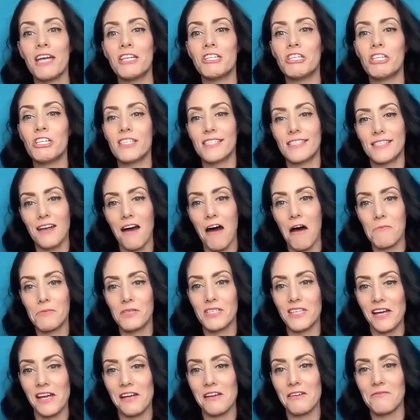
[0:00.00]
and she
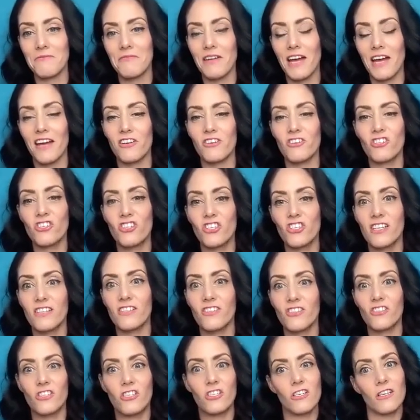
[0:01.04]
stops him and
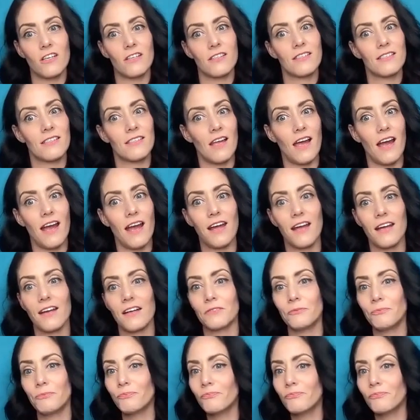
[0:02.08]
she's just like,